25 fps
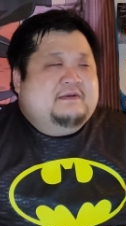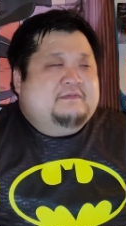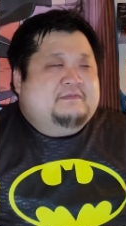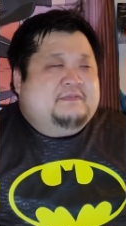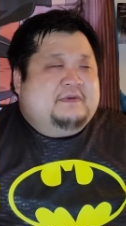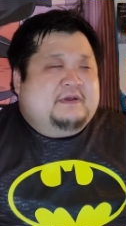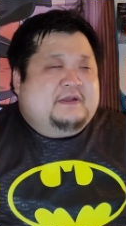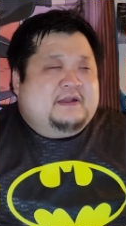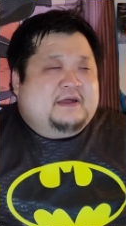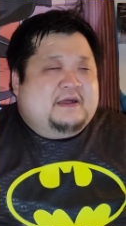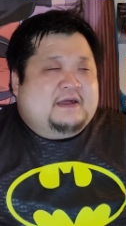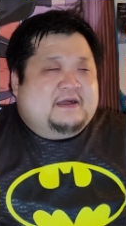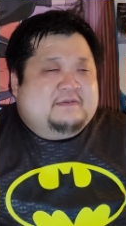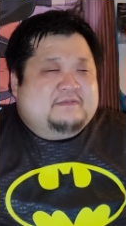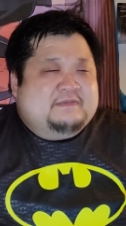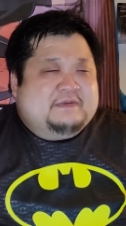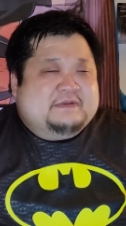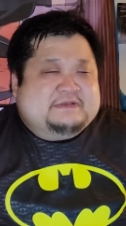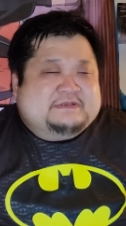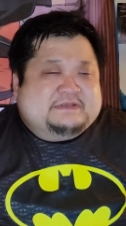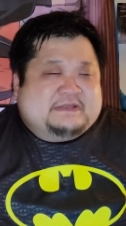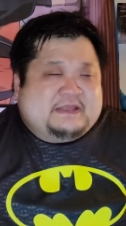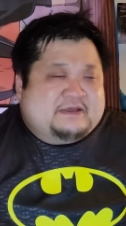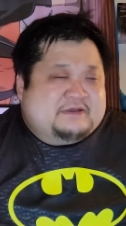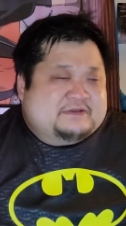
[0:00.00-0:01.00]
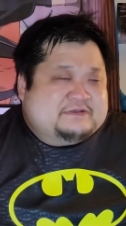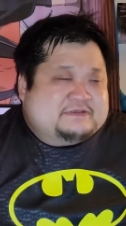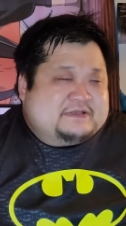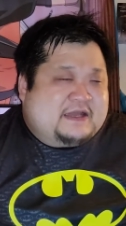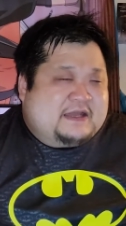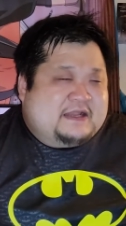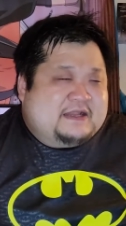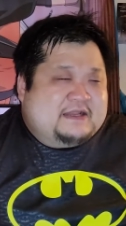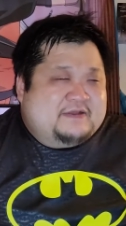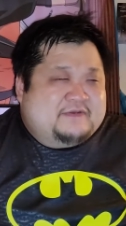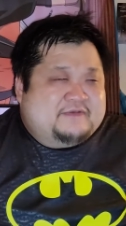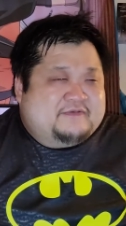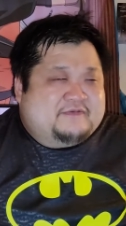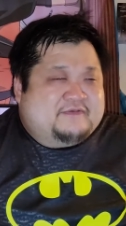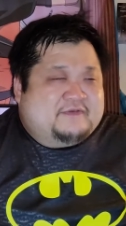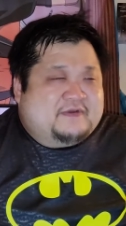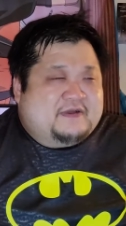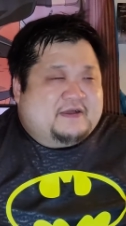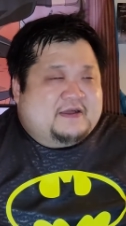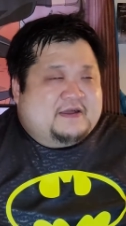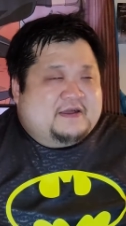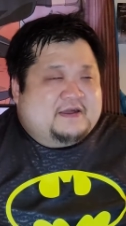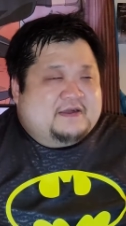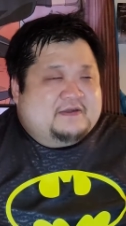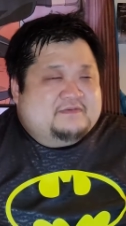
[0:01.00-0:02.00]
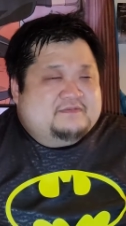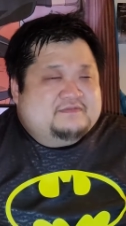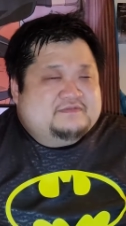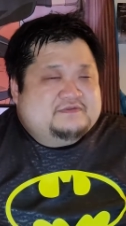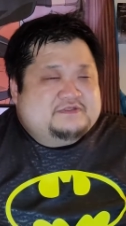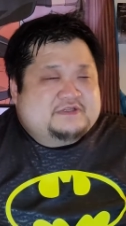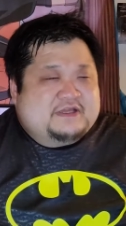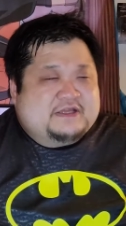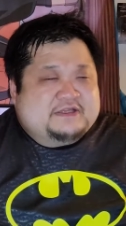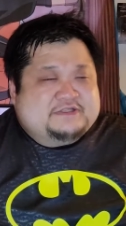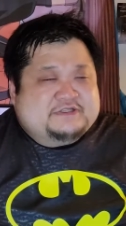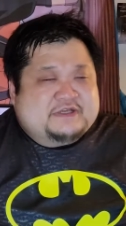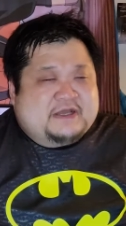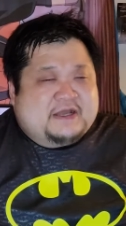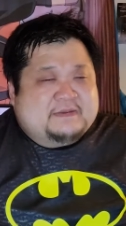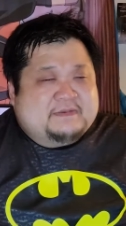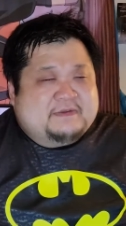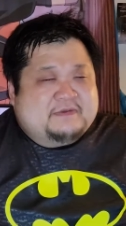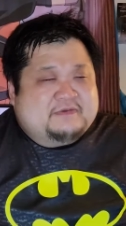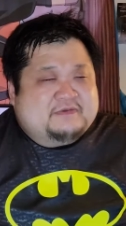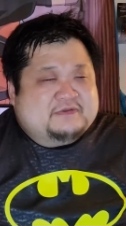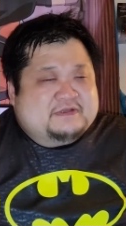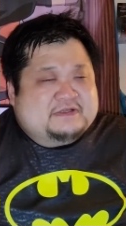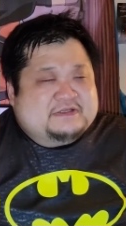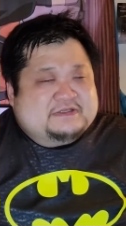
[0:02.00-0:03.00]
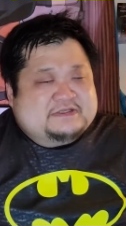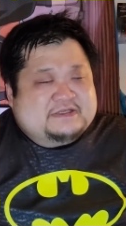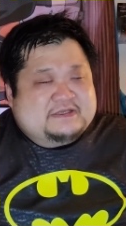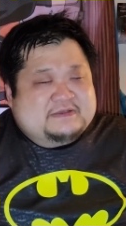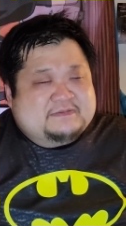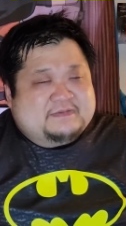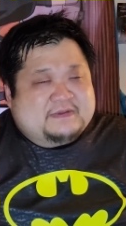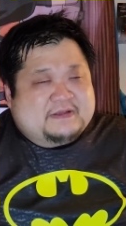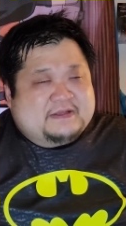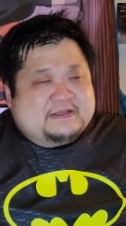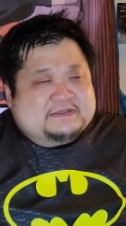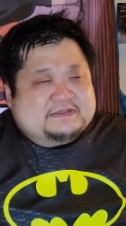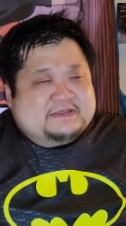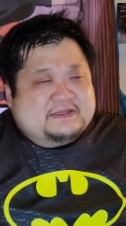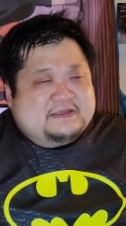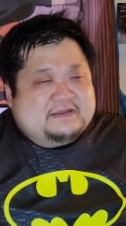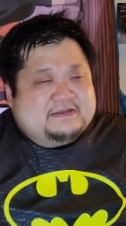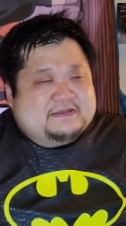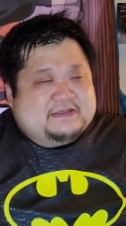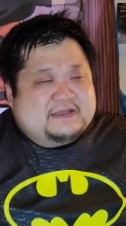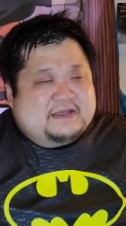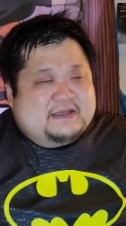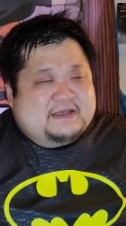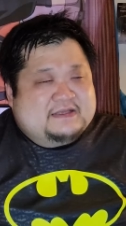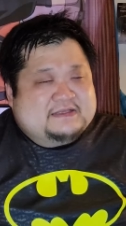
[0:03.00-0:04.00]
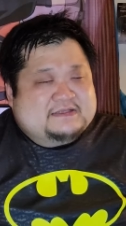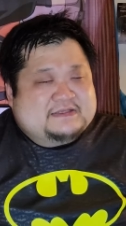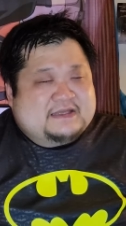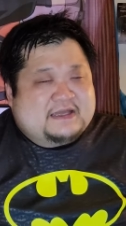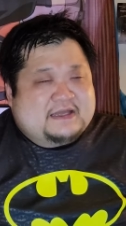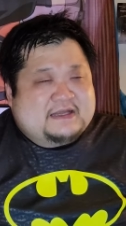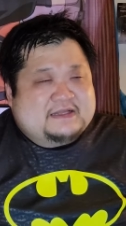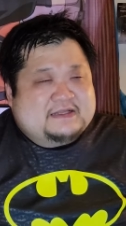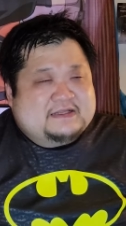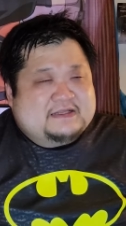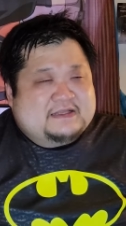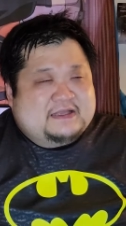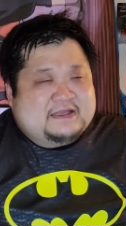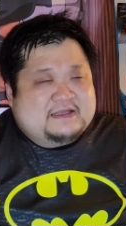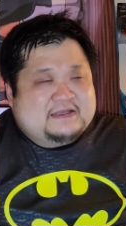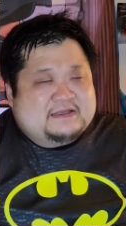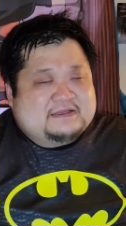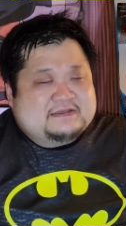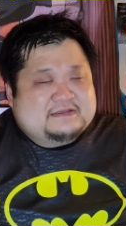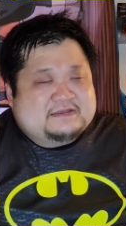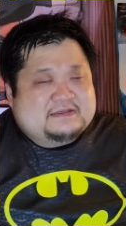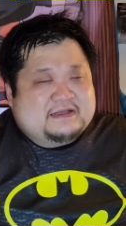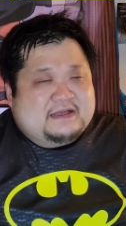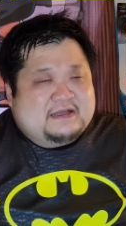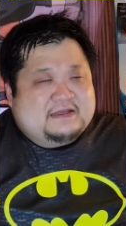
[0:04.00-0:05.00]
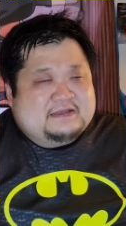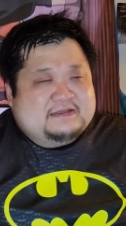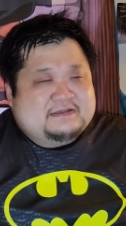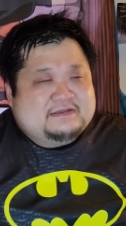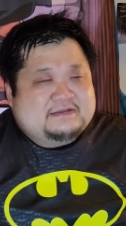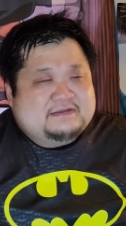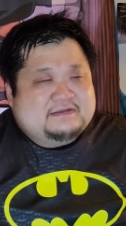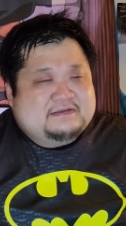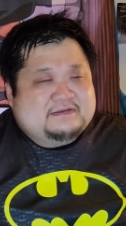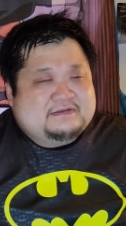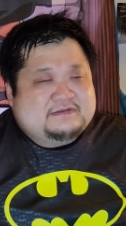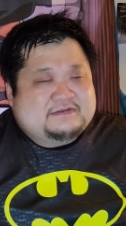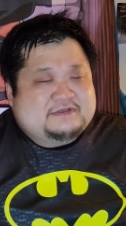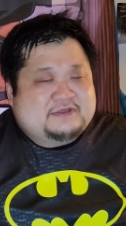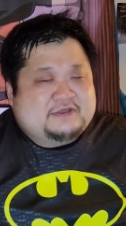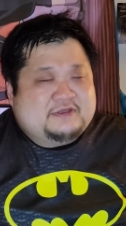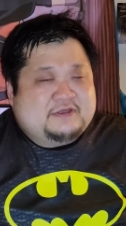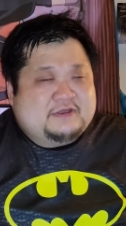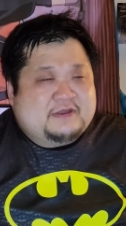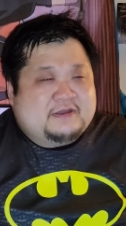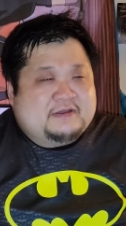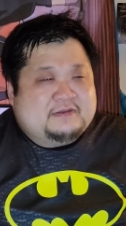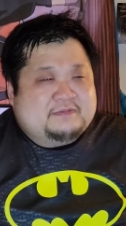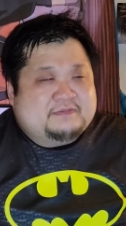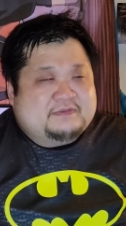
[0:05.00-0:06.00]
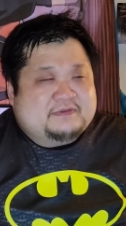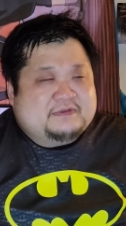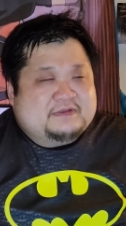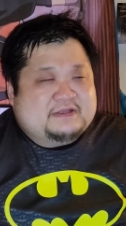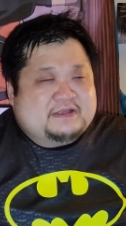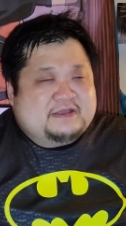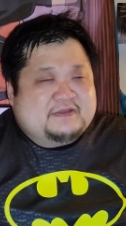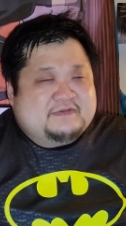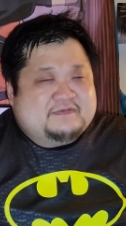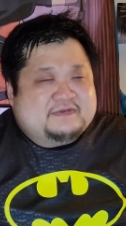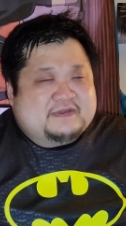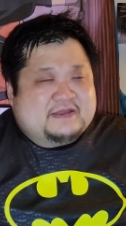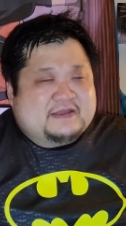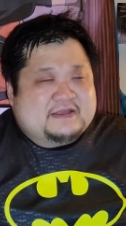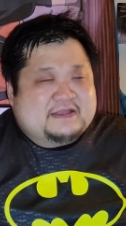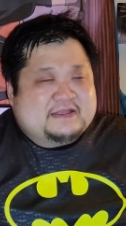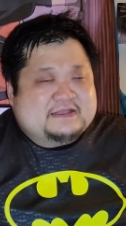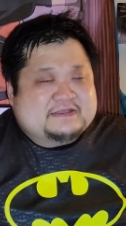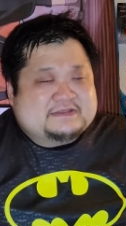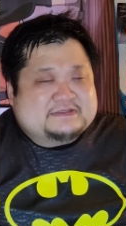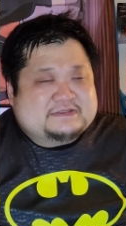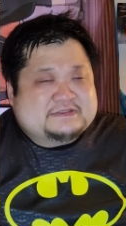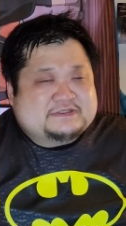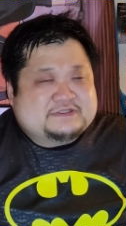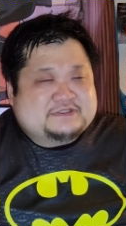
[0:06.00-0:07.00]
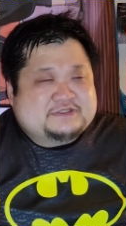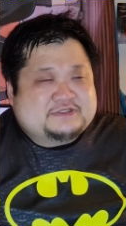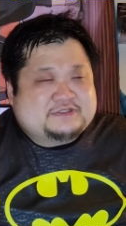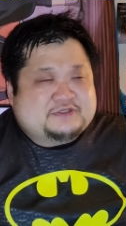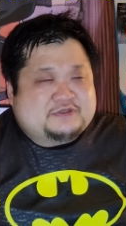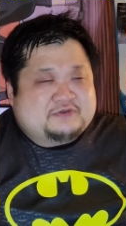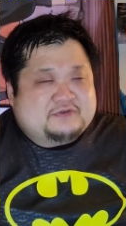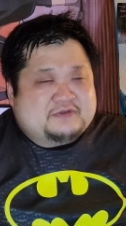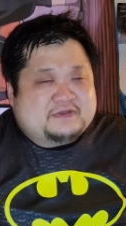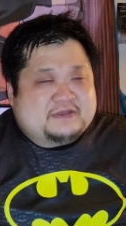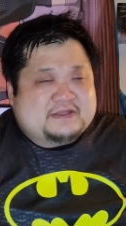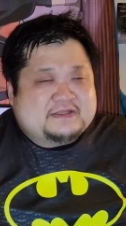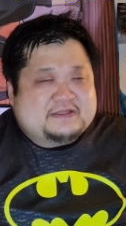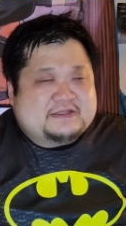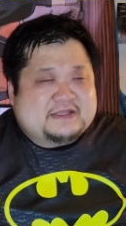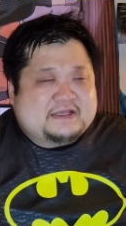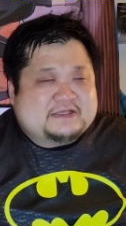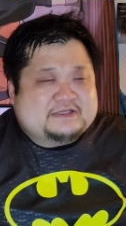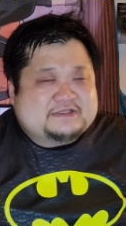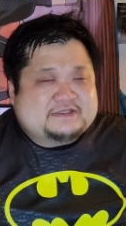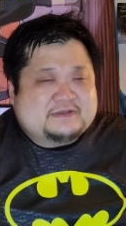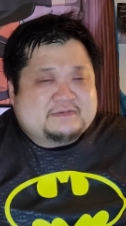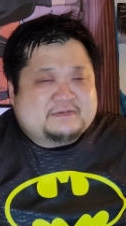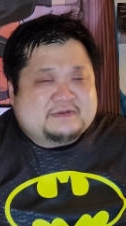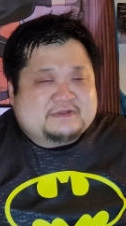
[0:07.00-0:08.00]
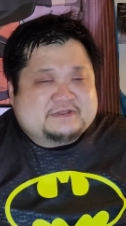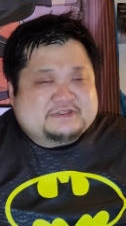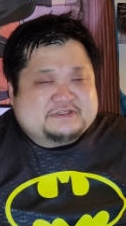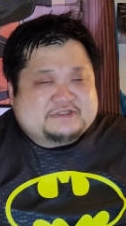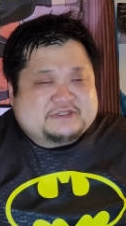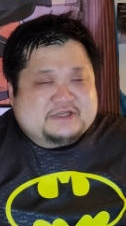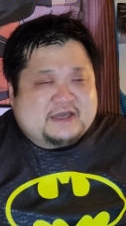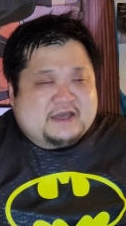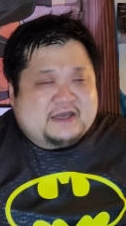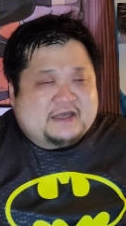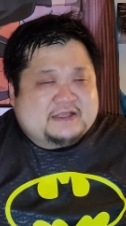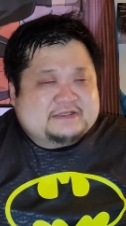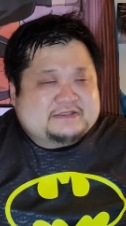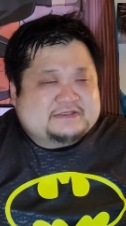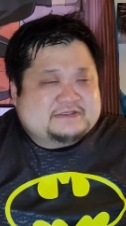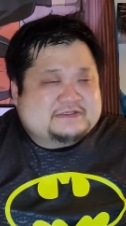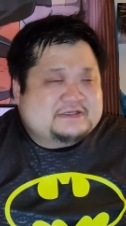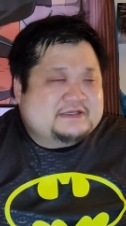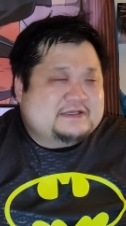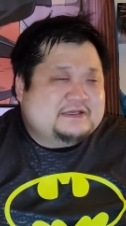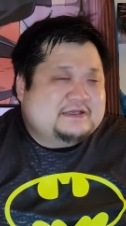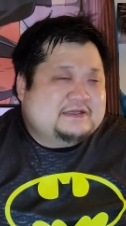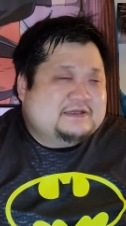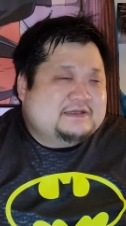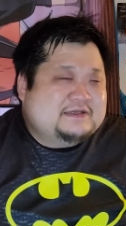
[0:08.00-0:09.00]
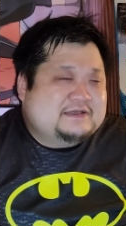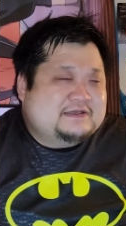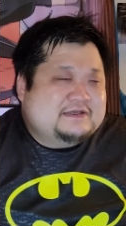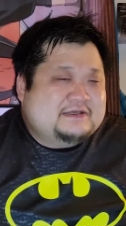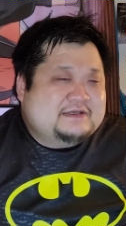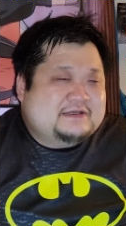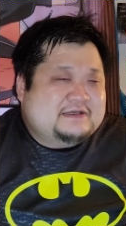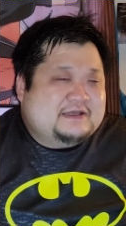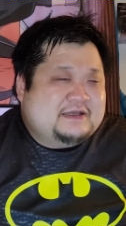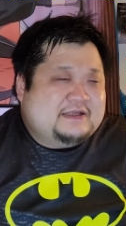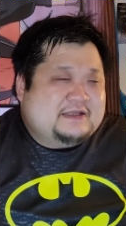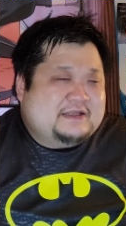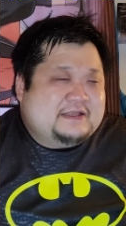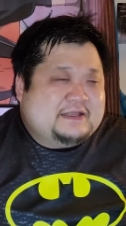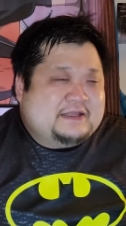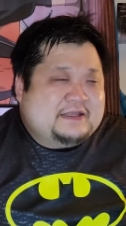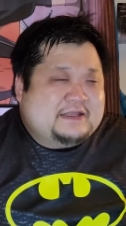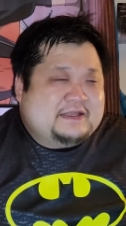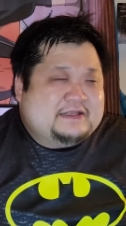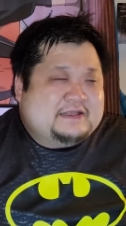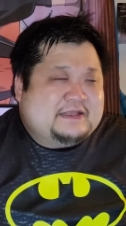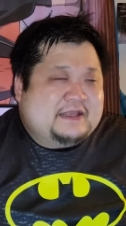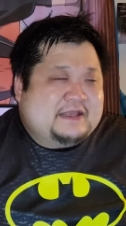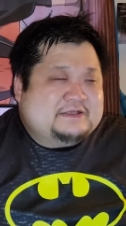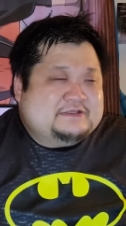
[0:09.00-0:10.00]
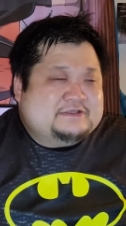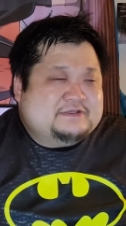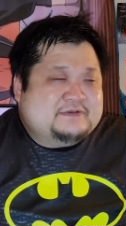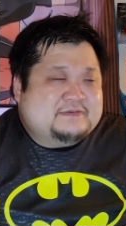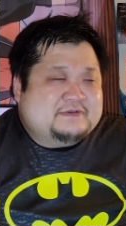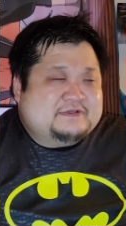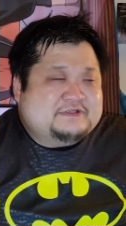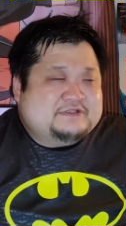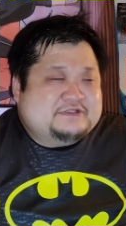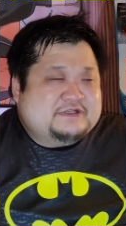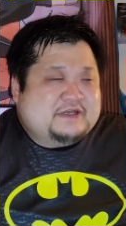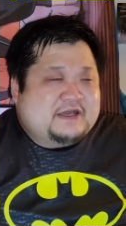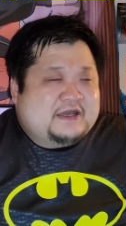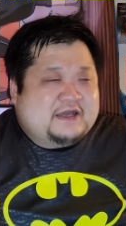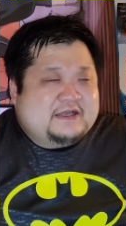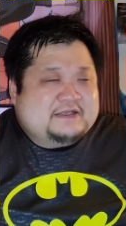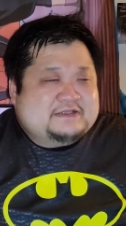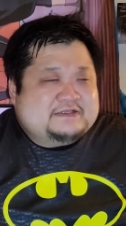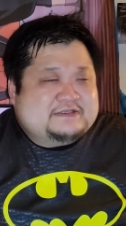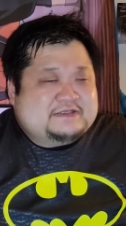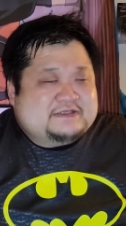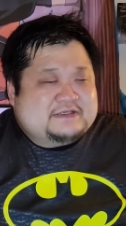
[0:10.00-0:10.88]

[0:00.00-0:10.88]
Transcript: But it was kind of try to be realistic, but at the same time it's kind of like to your unbelief that his suit can take so much shots, and he can take so much shots.